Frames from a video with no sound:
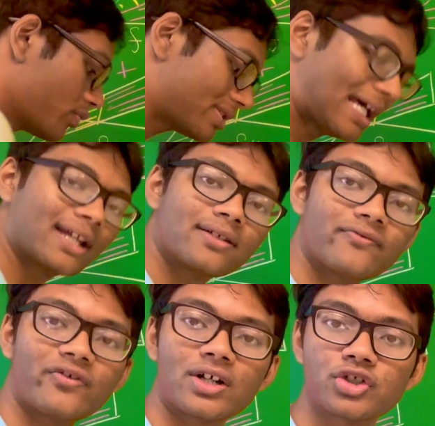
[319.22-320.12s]
would
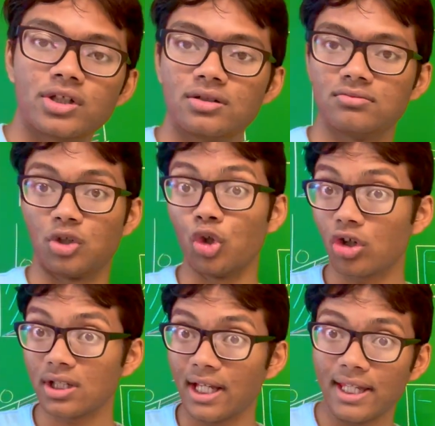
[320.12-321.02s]
that function
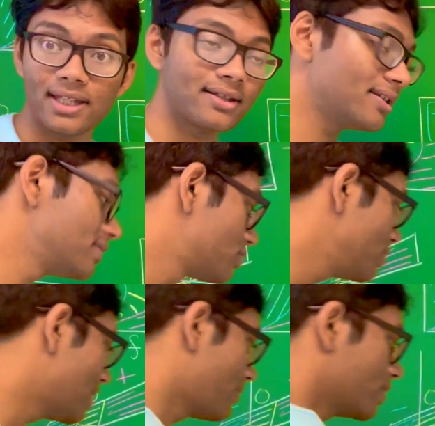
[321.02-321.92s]
look like in
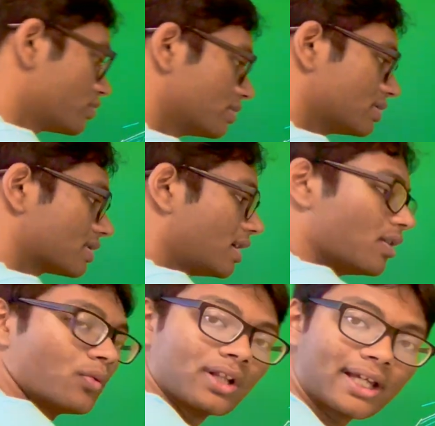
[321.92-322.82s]
three dimensions?
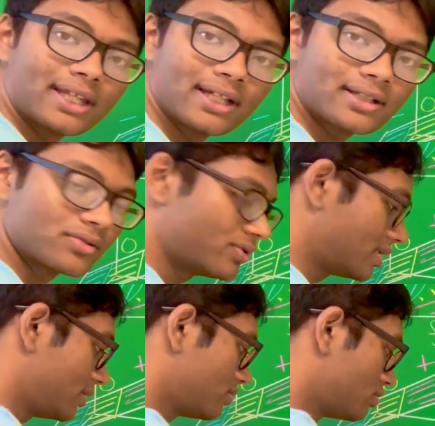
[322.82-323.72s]
Well, I can't
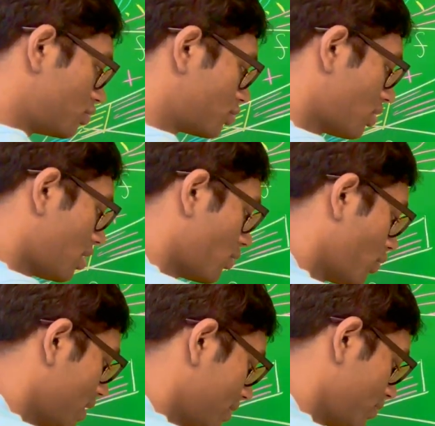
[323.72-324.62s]
really draw
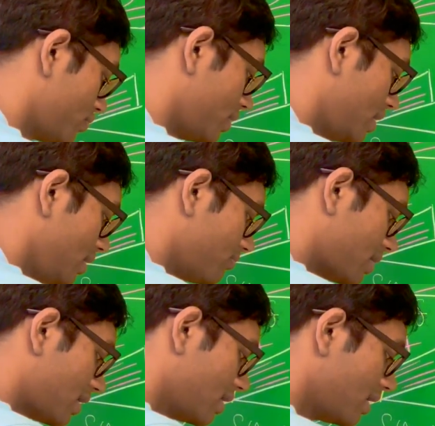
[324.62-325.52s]
well in 3D,
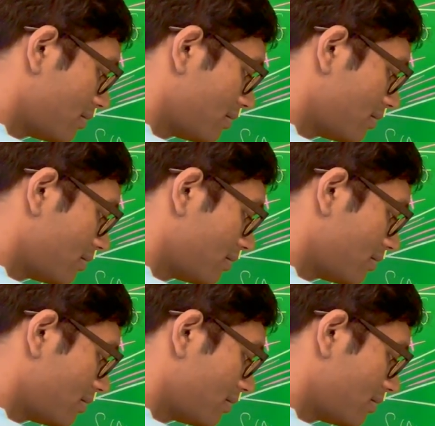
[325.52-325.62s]
but